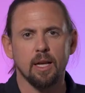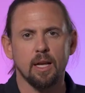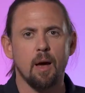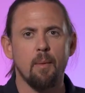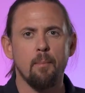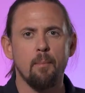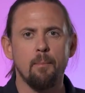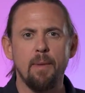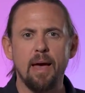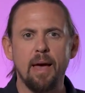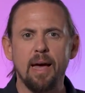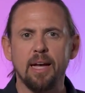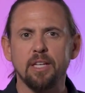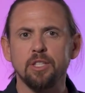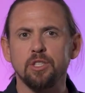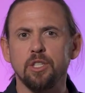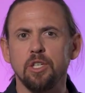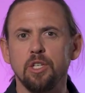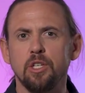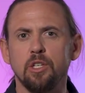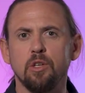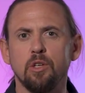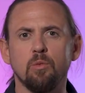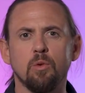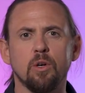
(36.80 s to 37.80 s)

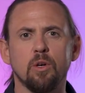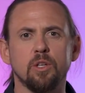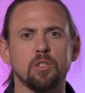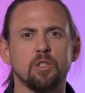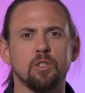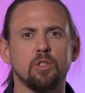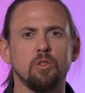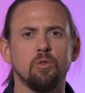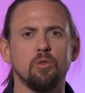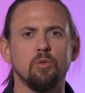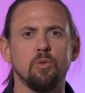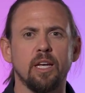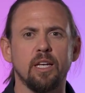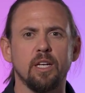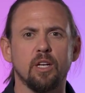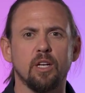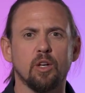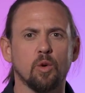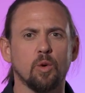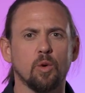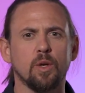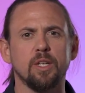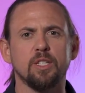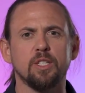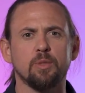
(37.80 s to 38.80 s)
imagine you want to
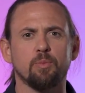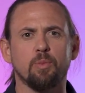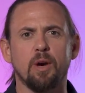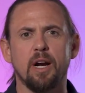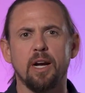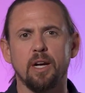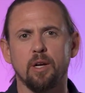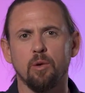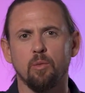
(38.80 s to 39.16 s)
increase brand